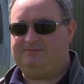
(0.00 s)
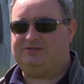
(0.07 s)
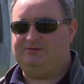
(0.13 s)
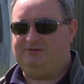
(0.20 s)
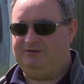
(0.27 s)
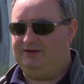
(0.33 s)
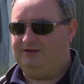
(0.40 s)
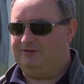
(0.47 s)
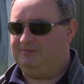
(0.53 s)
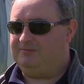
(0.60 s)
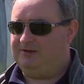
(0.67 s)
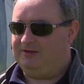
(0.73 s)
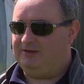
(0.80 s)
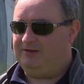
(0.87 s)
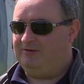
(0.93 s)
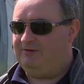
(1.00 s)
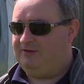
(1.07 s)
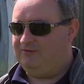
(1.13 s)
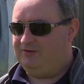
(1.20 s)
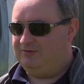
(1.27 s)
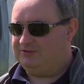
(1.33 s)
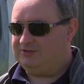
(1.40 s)
So you end up like, you know,
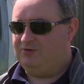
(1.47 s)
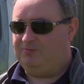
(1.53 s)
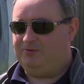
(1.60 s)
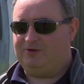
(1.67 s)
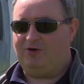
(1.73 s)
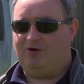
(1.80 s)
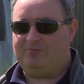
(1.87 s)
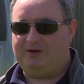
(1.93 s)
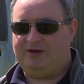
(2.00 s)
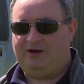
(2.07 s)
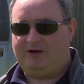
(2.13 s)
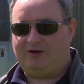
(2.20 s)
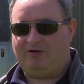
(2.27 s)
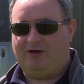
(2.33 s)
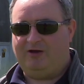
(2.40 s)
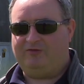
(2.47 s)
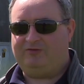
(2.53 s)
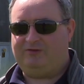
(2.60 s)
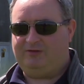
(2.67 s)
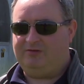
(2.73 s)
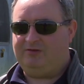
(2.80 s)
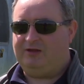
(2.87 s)
even though it's an open cockpit
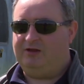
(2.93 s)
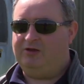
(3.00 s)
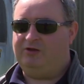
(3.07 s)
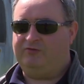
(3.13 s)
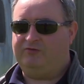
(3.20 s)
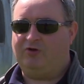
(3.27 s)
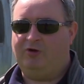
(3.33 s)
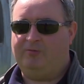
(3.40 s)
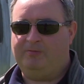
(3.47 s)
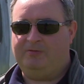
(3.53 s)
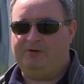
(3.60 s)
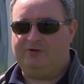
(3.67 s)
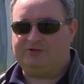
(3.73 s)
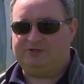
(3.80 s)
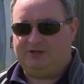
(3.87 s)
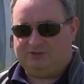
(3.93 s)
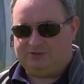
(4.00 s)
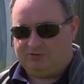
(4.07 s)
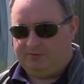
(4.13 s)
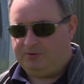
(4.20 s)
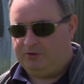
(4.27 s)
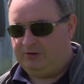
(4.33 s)
aircraft, you get a lot of carbon monoxide
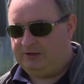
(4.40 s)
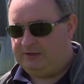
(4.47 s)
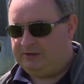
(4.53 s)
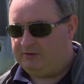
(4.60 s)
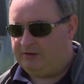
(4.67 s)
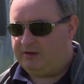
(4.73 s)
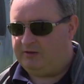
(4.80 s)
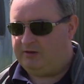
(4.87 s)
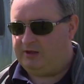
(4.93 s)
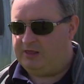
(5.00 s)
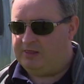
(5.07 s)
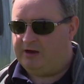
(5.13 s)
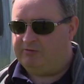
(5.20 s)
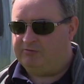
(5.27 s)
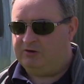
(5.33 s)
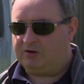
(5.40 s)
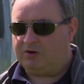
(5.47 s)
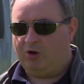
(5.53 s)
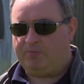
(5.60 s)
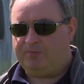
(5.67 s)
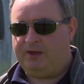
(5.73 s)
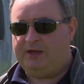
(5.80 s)
sort of pulling in that in that rear
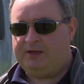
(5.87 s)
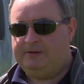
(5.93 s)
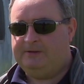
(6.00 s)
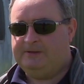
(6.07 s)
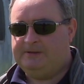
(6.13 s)
cockpit.